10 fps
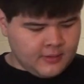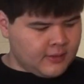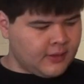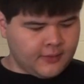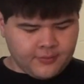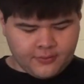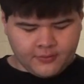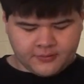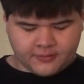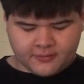And
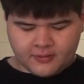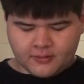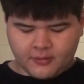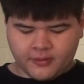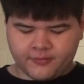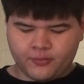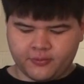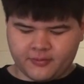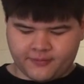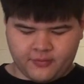there are just, a lot of cool
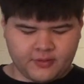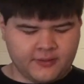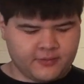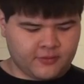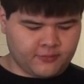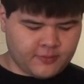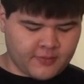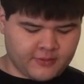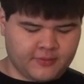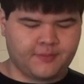stuff. You can even just
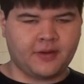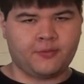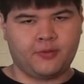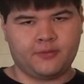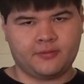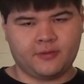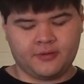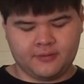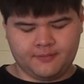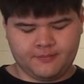remount it back where you
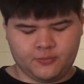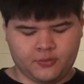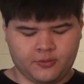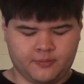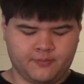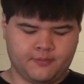started, or,